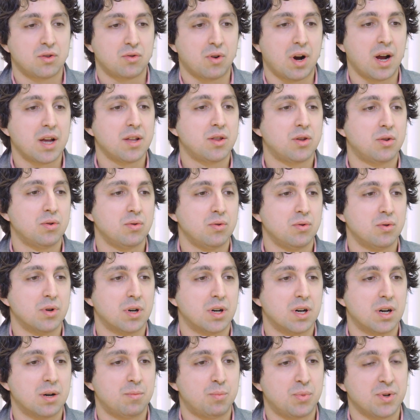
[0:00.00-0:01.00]
Try
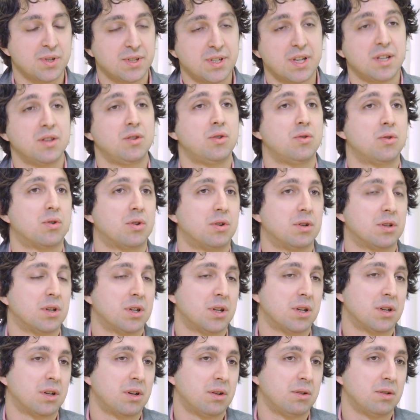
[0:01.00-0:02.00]
to uh, present
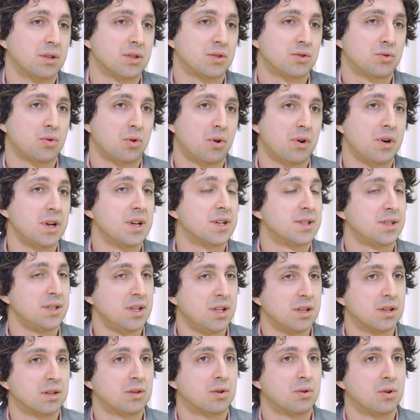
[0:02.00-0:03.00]
your story
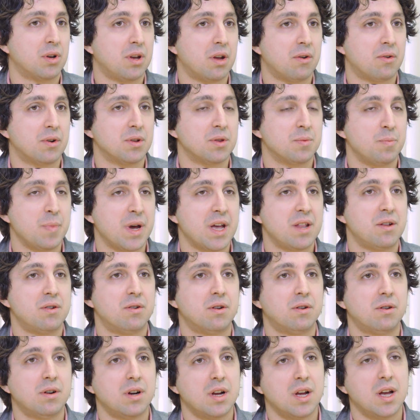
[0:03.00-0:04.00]
in a coherent
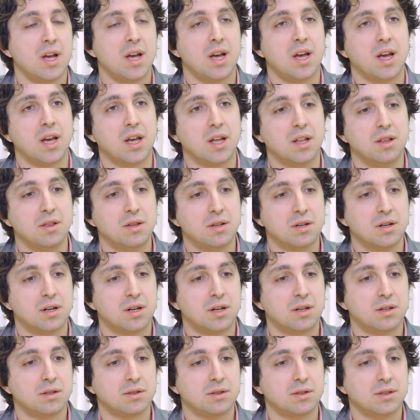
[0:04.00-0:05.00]
manner and
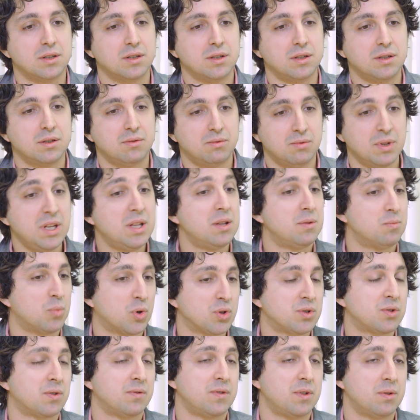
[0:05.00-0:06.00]
uh, read
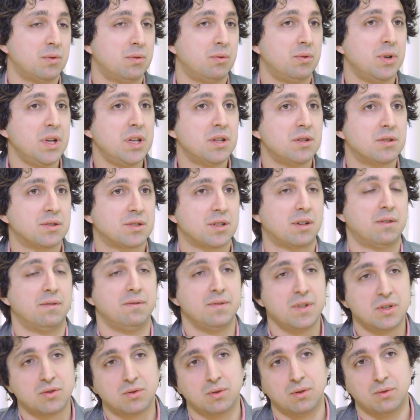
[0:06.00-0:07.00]
most of the readers are
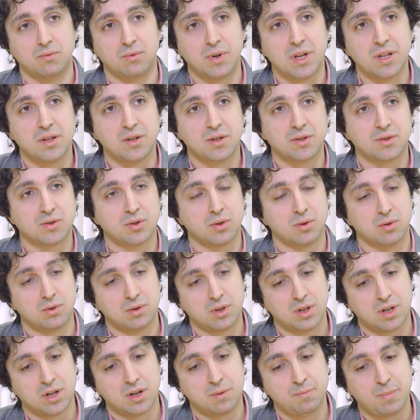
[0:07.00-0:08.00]
visual readers
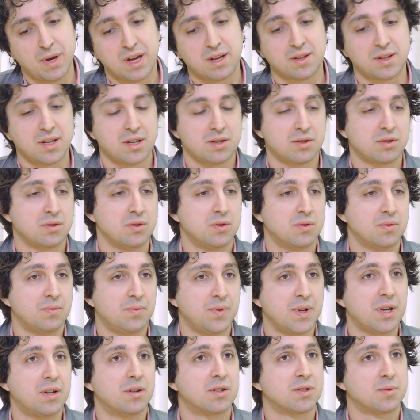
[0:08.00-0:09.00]
so uh, pay attention to
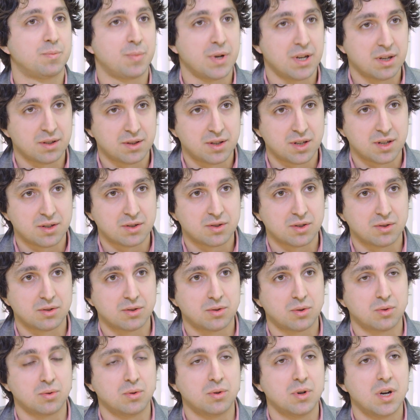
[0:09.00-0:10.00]
figures pay
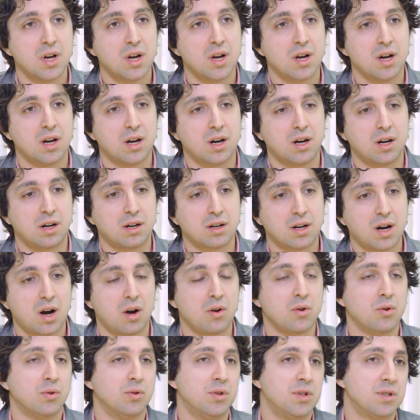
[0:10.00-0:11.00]
attention to uh,
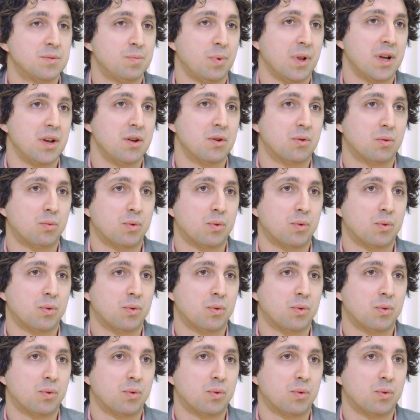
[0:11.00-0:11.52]
how you display your